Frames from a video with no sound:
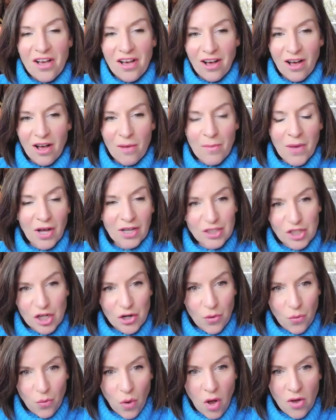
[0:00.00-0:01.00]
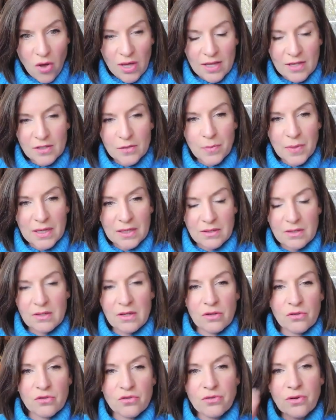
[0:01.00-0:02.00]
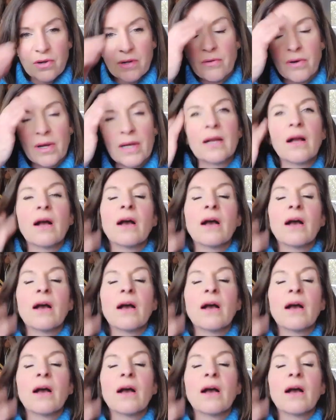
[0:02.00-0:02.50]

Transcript: I don't know why it's been so triggering.